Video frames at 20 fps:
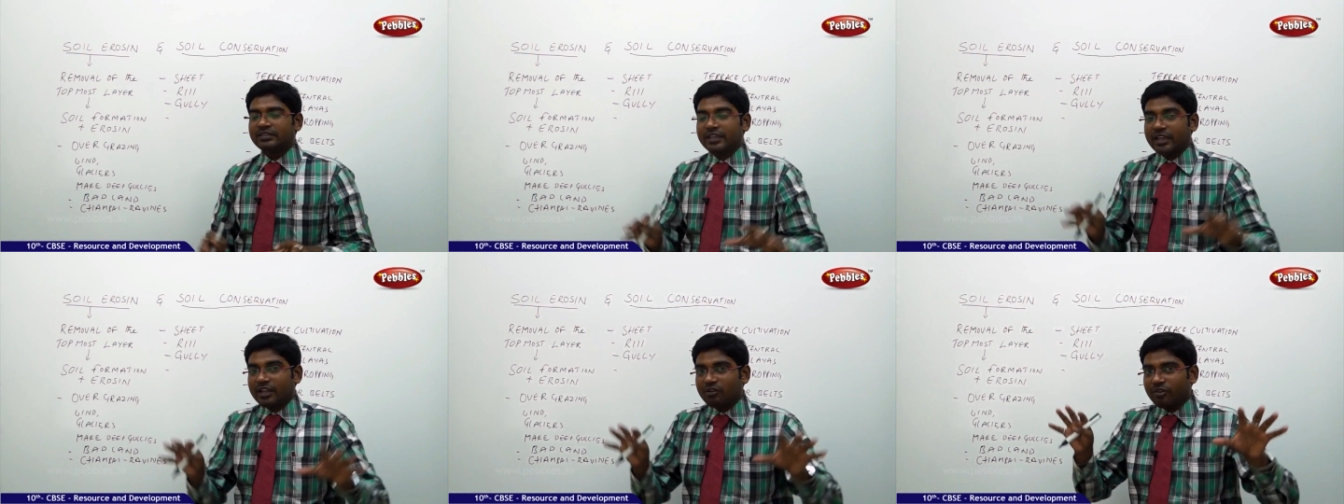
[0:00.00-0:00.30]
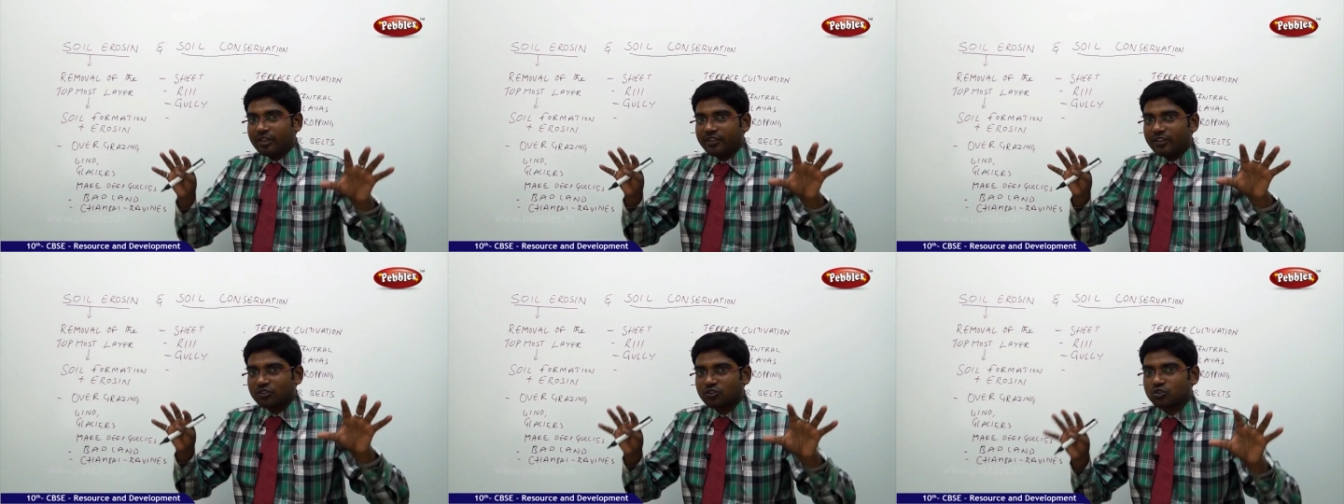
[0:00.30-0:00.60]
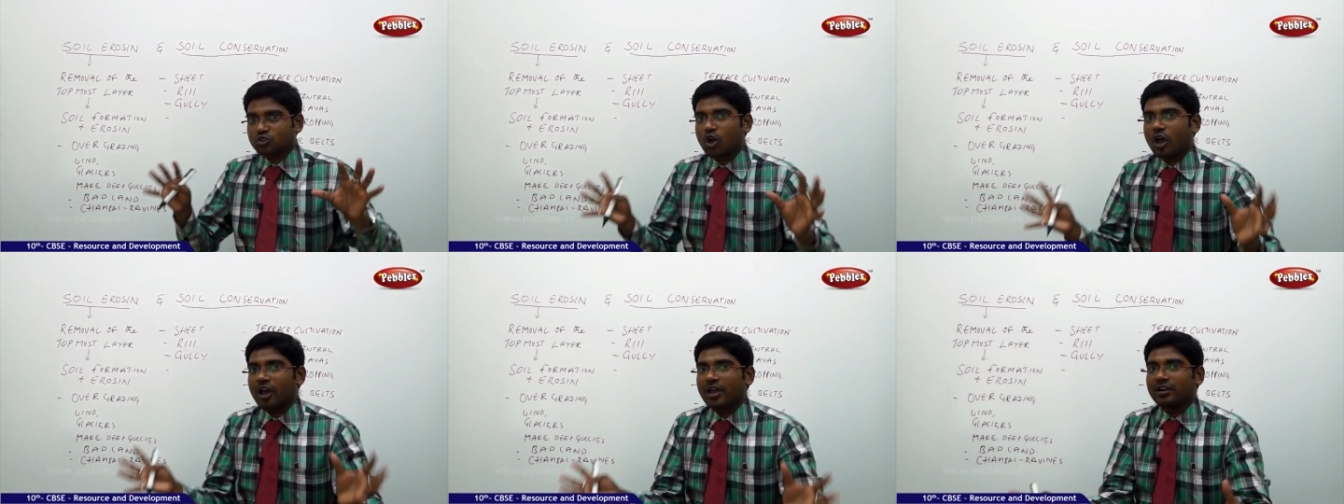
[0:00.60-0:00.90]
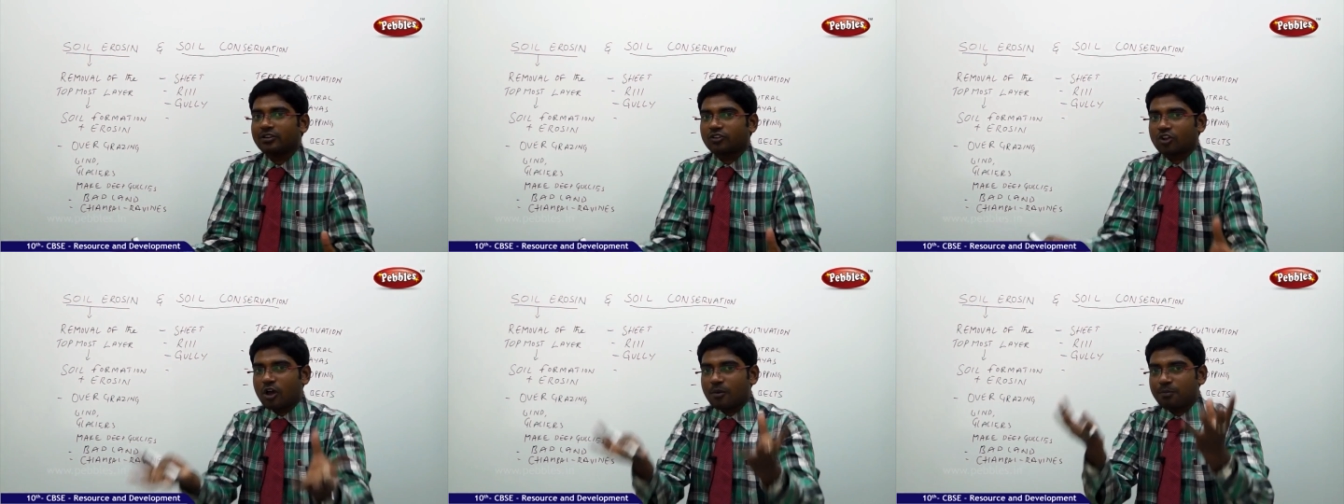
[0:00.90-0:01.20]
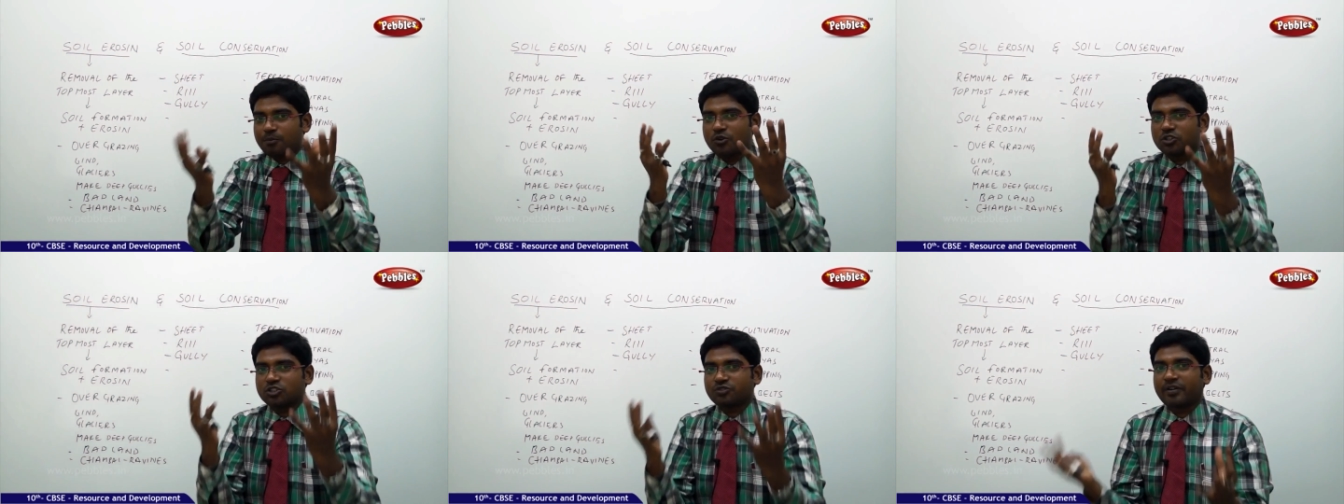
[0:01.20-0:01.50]
Then when the soil,
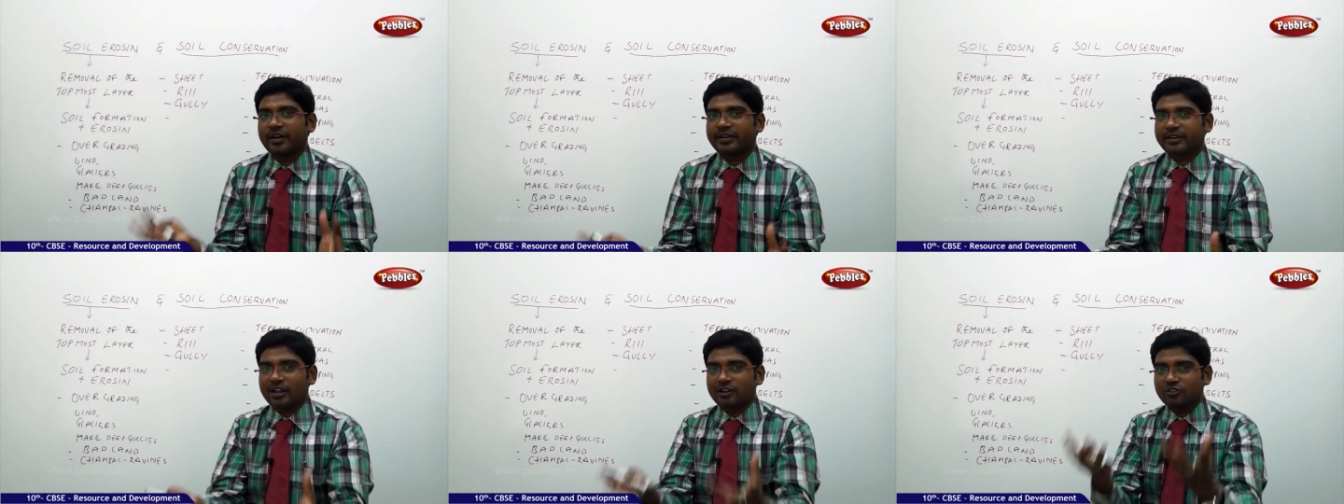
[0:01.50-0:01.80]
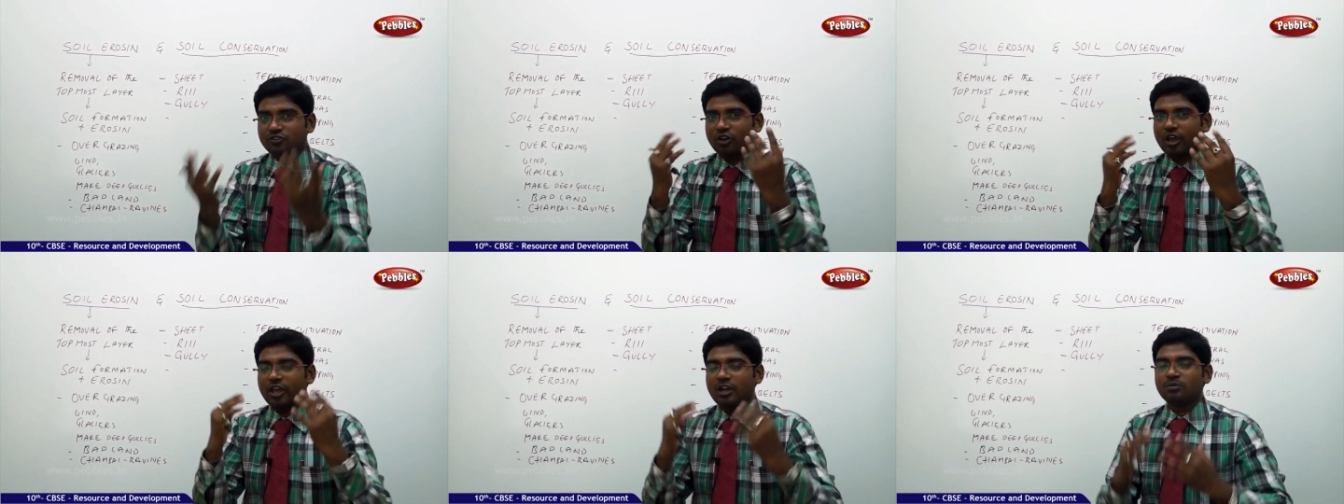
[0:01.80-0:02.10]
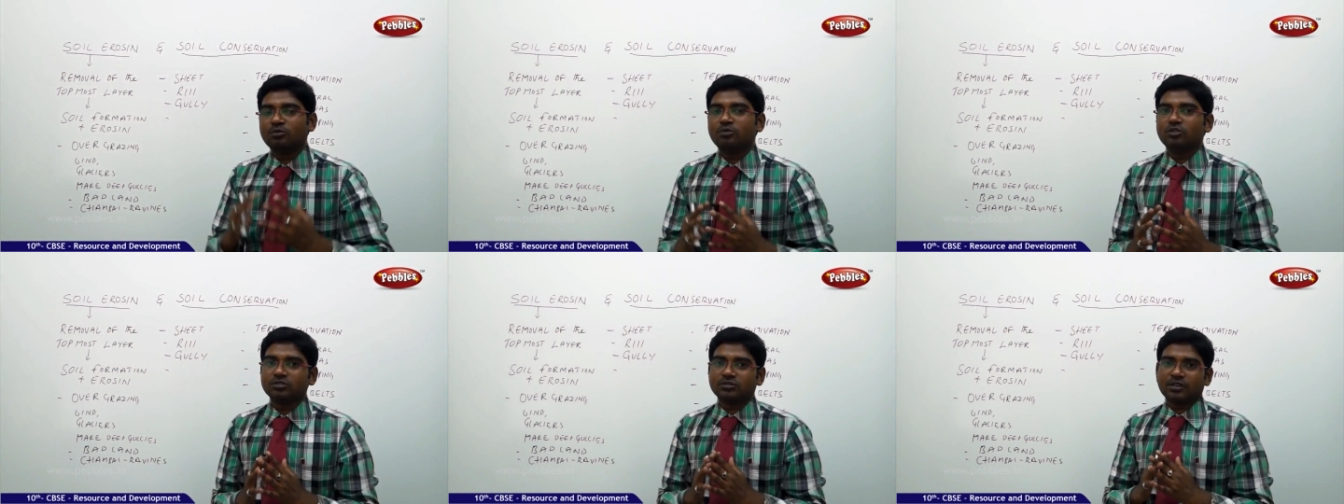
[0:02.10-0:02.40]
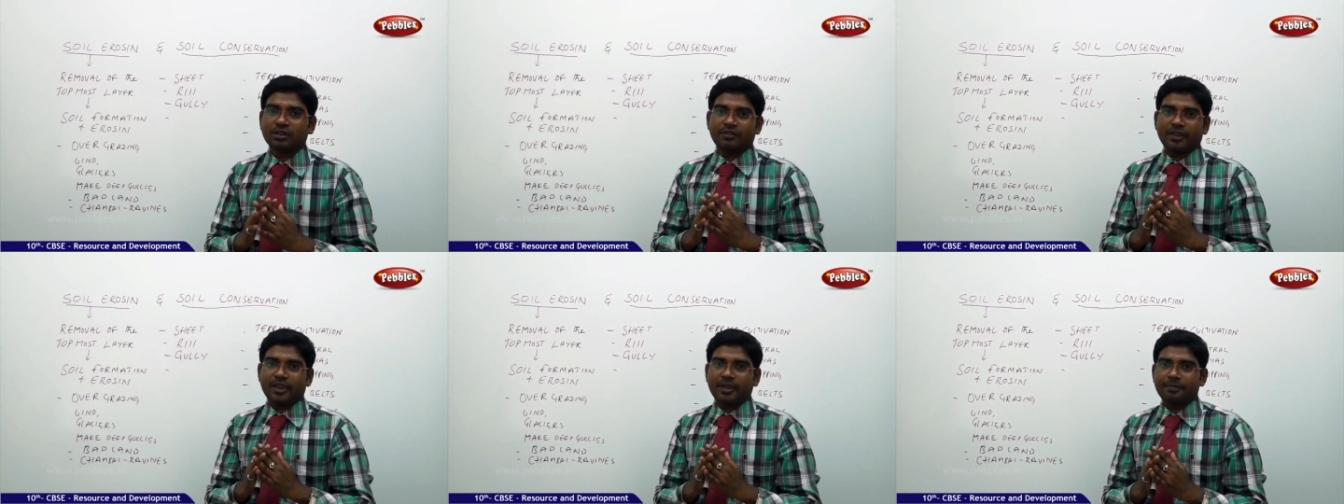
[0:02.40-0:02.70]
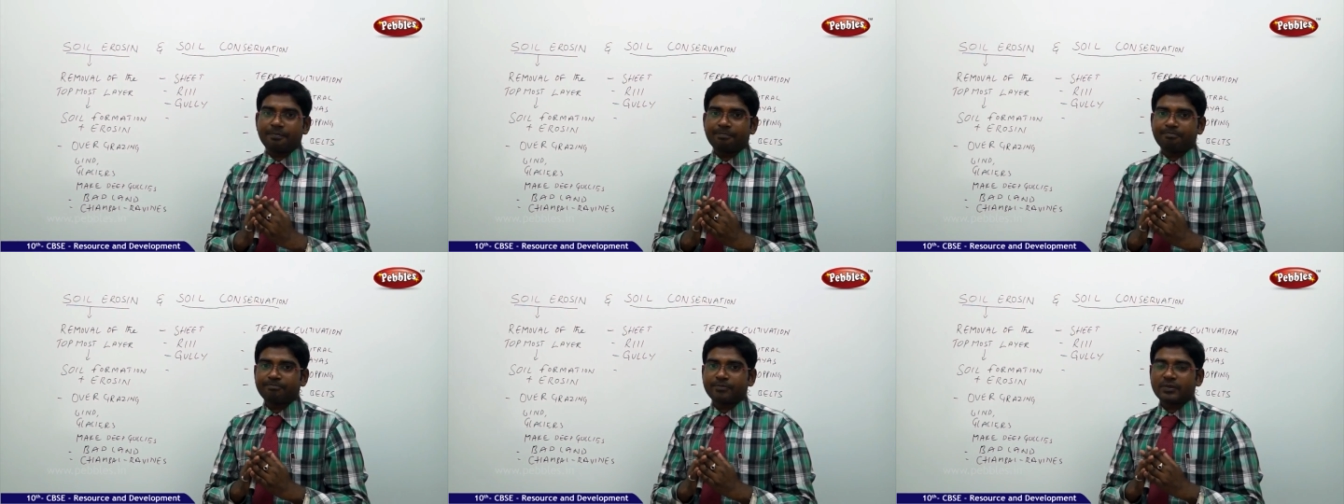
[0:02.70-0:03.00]
topmost fertile soil moves
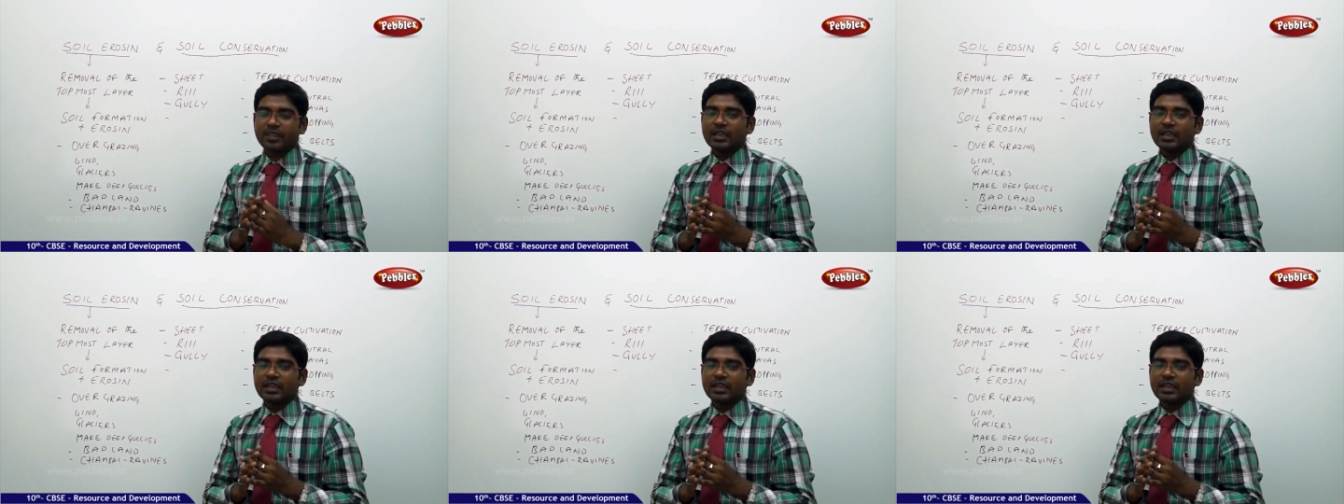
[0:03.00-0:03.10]
away,